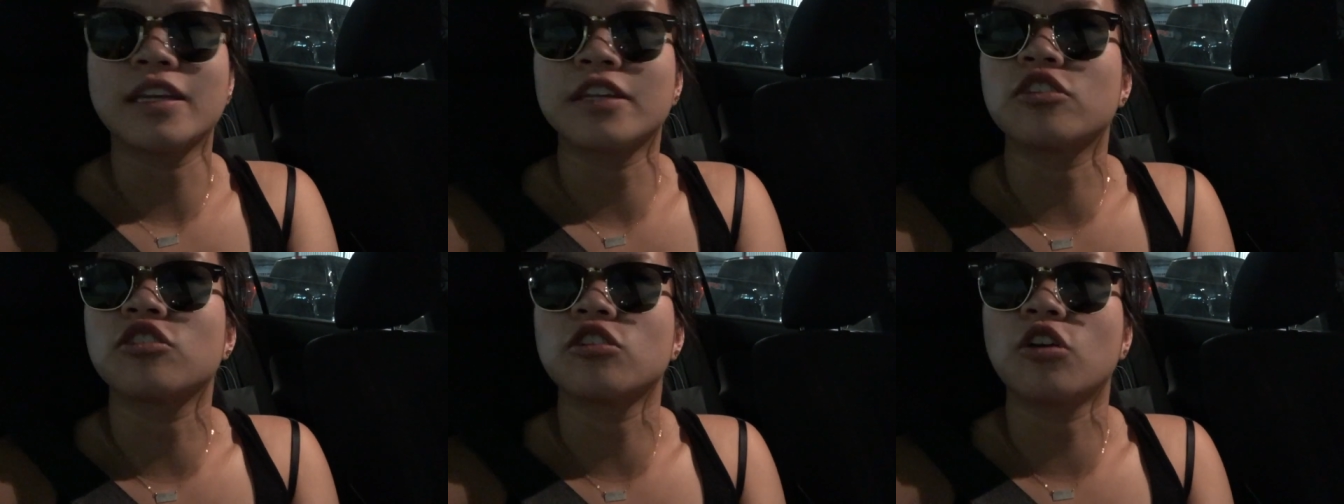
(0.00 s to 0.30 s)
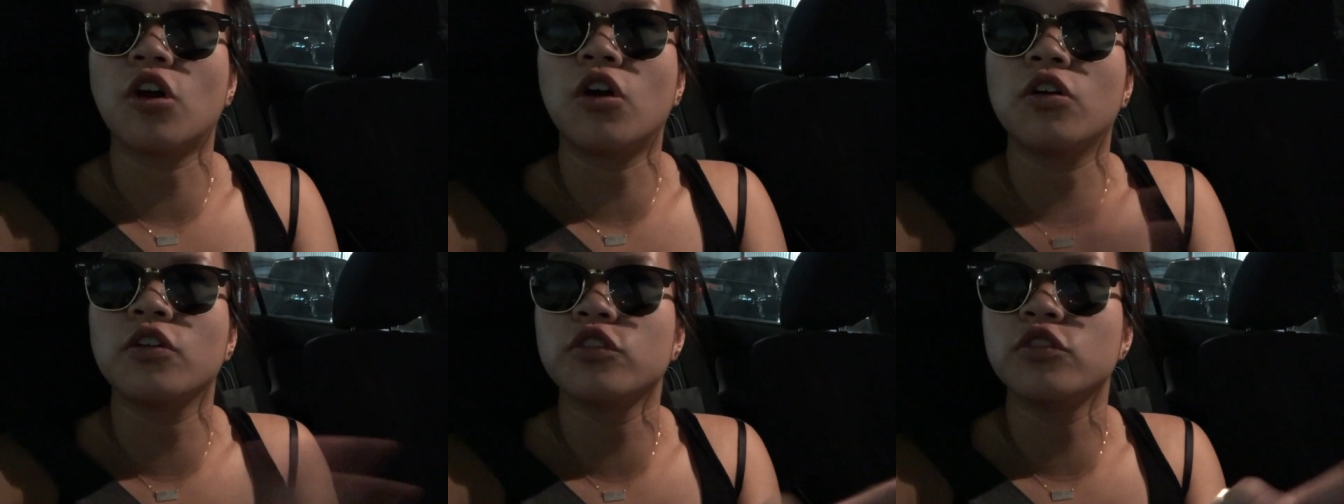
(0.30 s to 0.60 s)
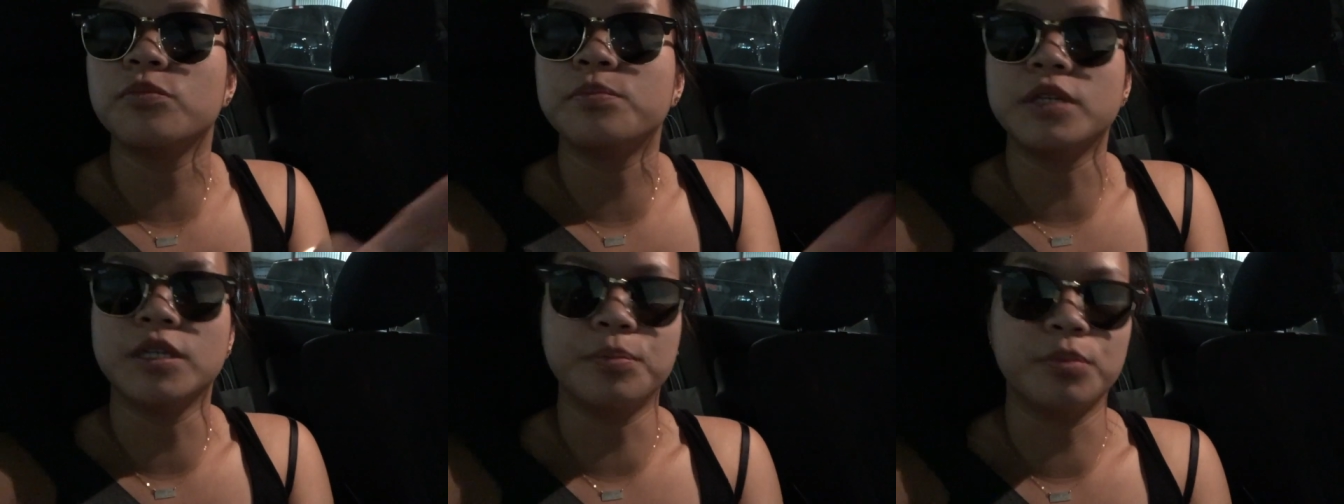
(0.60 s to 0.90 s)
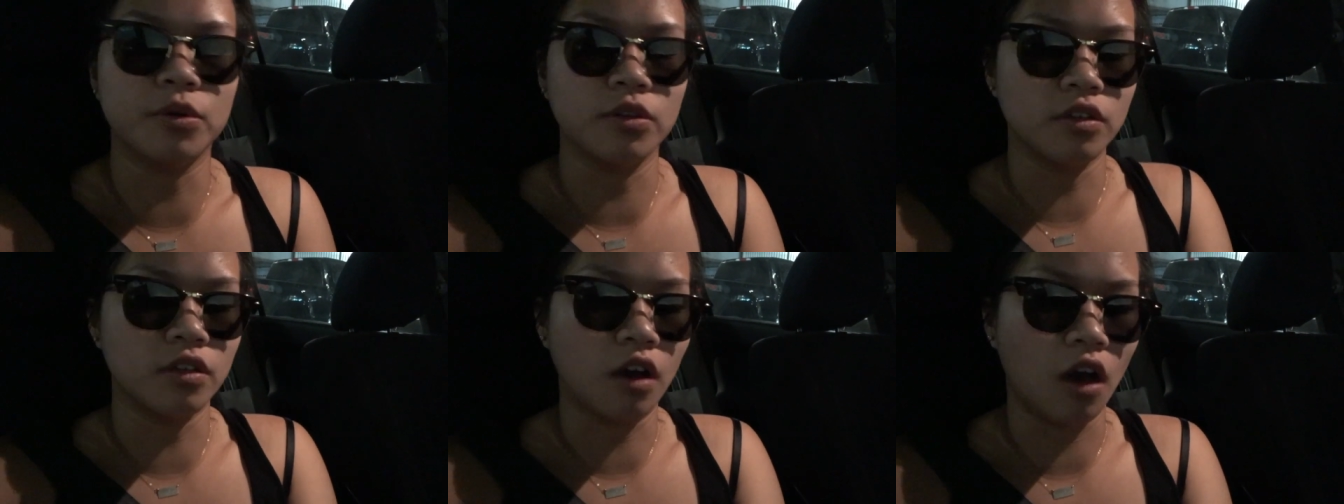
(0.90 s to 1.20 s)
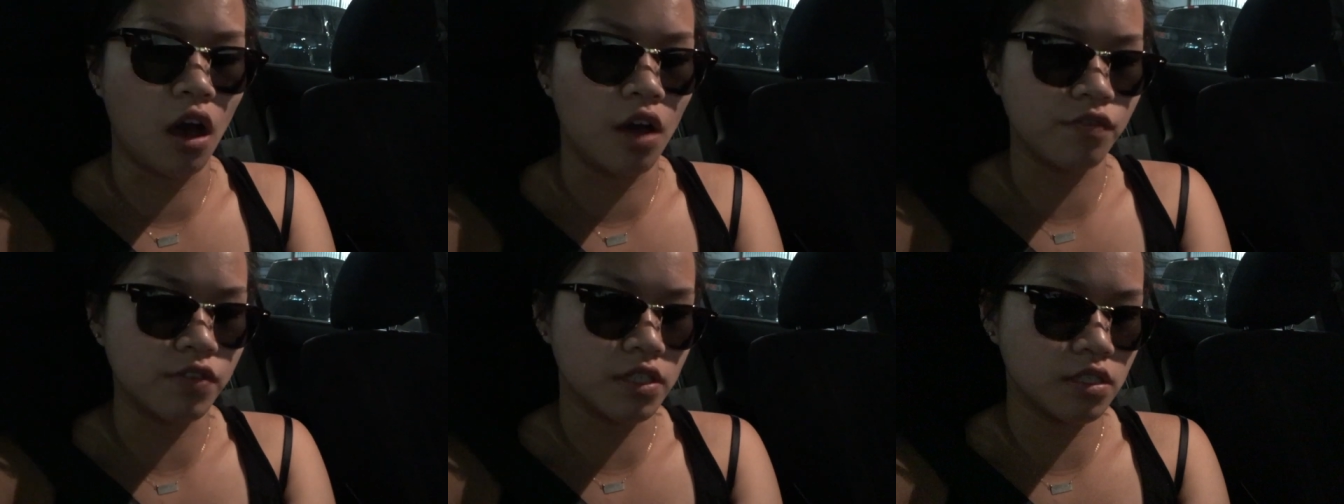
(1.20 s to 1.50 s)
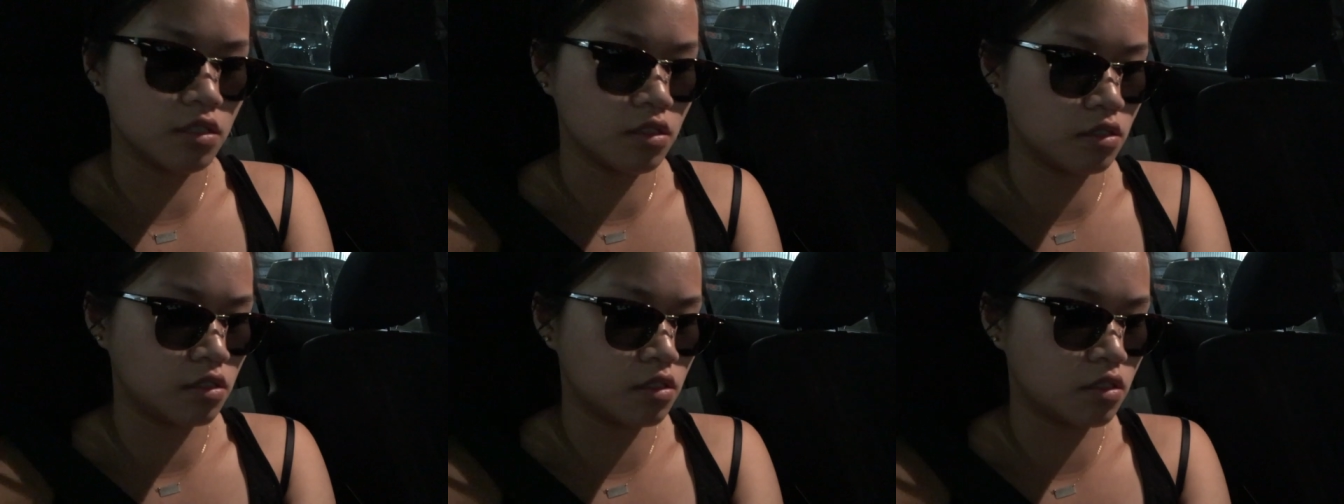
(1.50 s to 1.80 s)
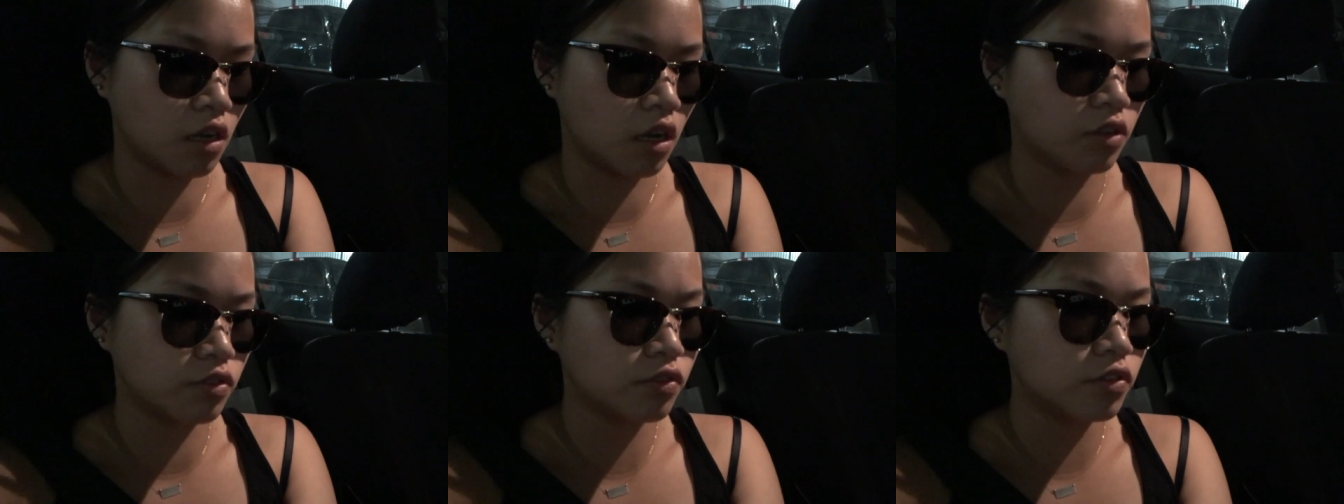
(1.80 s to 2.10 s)
Like, they're all new people in the office and
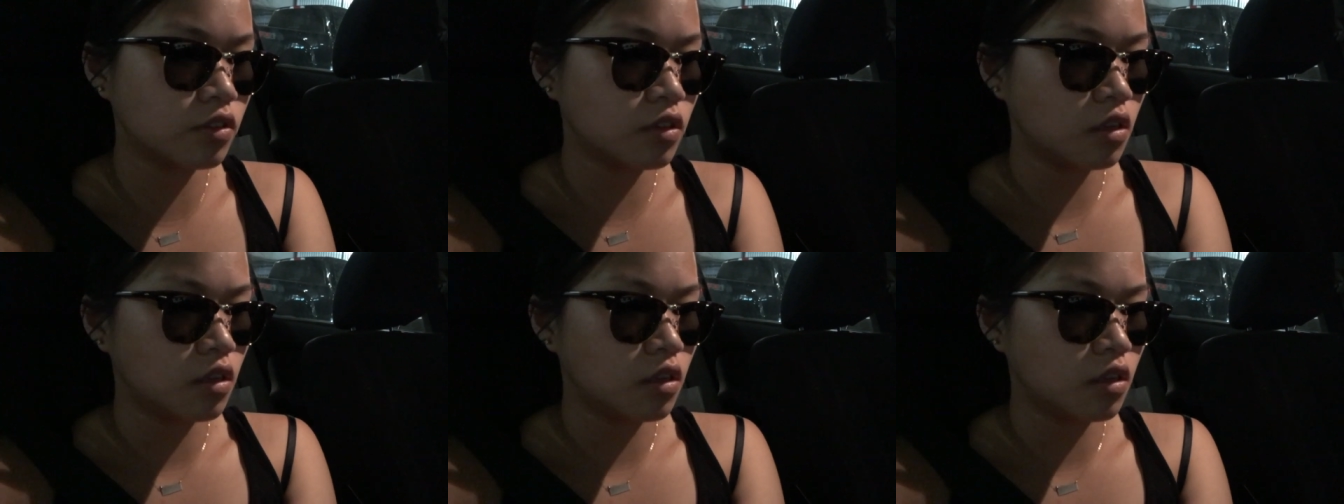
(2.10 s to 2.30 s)
stuff.